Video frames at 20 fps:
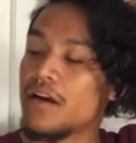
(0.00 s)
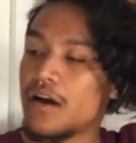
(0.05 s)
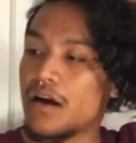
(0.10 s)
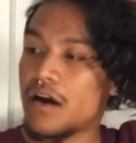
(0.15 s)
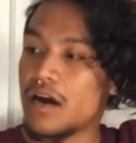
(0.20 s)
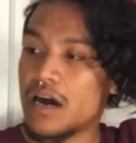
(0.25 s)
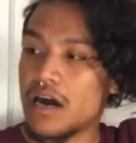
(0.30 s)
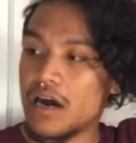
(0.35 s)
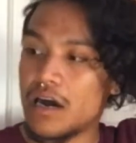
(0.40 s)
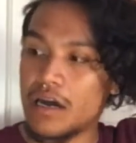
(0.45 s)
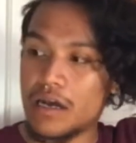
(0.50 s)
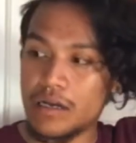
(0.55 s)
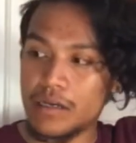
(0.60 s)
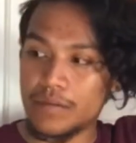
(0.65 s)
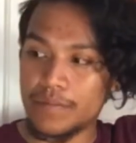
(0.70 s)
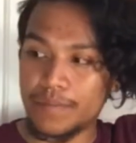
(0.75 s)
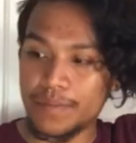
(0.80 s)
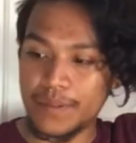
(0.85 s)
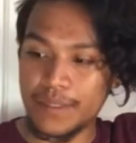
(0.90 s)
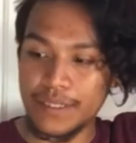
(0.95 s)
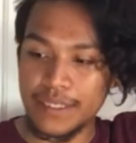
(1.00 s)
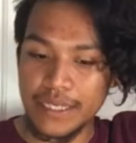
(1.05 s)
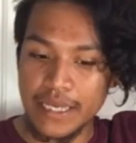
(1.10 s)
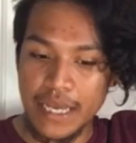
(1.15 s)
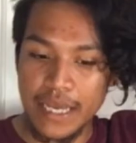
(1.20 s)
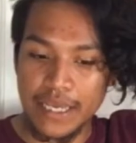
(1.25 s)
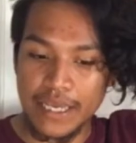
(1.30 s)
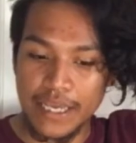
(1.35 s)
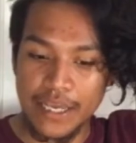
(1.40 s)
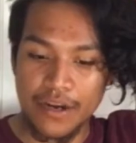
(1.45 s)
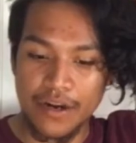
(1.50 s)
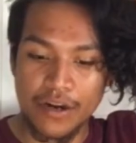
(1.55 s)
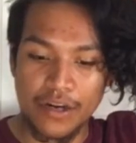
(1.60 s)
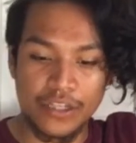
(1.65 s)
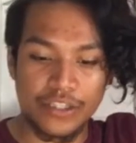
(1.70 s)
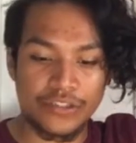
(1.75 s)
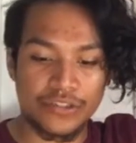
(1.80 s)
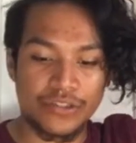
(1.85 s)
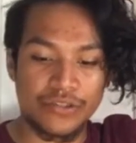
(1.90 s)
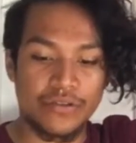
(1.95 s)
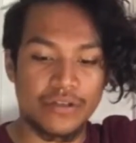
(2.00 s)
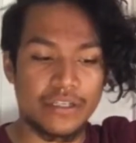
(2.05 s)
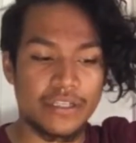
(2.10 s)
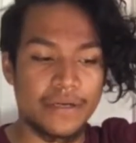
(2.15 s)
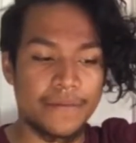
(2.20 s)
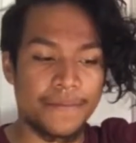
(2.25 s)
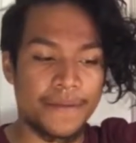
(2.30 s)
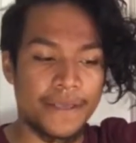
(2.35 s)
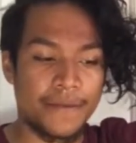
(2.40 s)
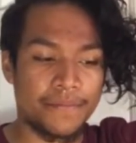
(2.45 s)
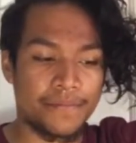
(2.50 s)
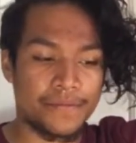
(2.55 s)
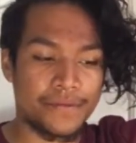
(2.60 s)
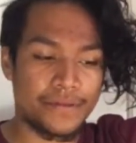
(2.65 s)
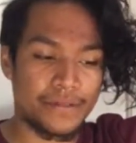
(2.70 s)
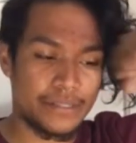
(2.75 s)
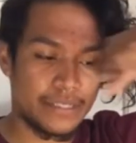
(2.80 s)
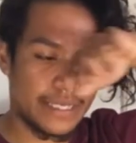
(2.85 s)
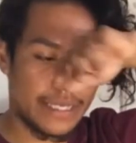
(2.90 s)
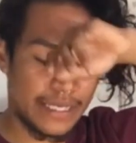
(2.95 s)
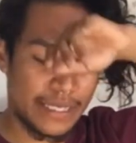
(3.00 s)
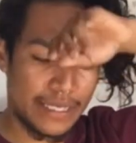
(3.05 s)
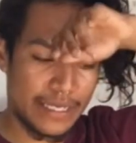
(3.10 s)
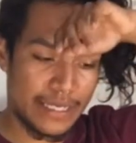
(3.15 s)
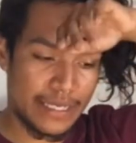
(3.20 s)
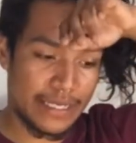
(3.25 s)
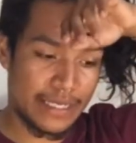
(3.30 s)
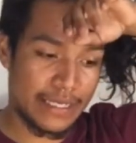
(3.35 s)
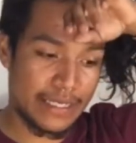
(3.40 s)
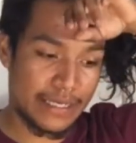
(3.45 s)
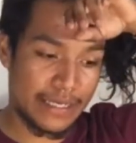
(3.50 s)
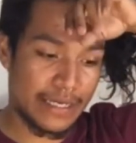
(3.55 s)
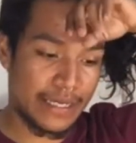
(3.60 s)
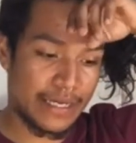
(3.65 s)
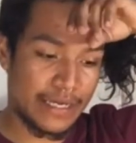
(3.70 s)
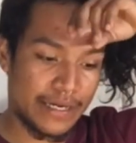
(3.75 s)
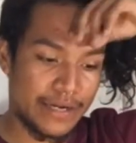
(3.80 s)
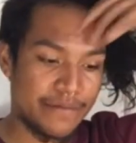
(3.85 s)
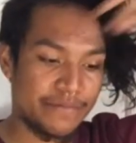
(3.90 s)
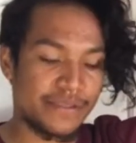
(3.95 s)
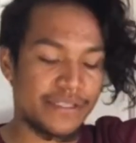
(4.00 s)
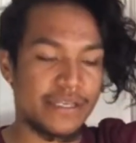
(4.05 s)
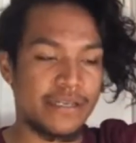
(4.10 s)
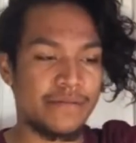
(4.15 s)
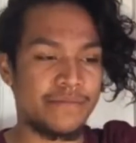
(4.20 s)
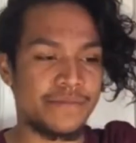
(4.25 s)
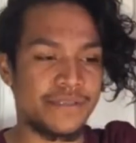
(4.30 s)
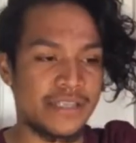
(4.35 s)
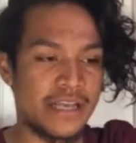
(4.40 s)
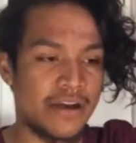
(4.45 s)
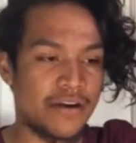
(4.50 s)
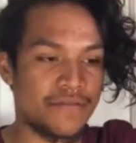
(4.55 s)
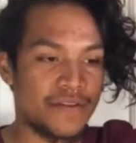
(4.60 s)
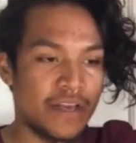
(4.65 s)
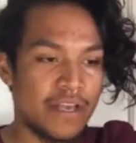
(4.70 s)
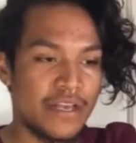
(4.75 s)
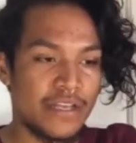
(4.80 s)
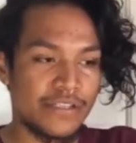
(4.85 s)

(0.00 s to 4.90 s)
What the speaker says: But yeah, he hurt 2 other people and Nipsey himself.